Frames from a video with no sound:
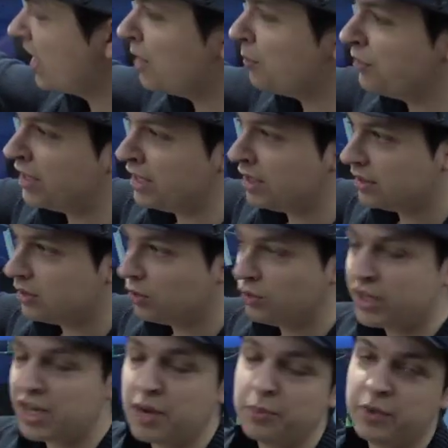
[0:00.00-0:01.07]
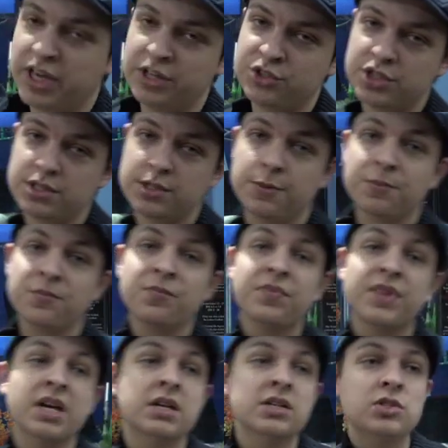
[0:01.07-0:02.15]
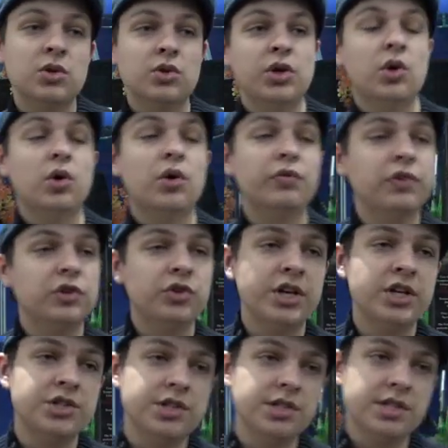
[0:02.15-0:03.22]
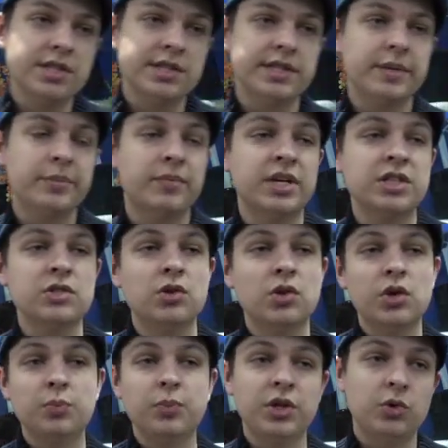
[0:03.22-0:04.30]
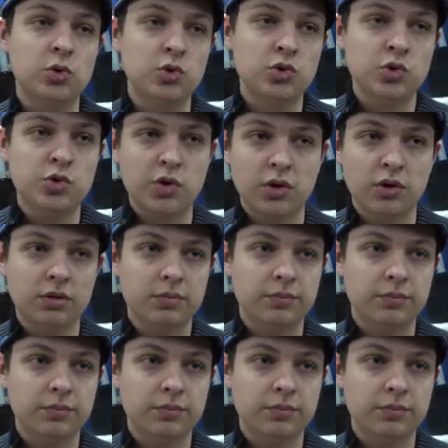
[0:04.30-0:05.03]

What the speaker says: there on the upper edges. So your filtration system must not be too strong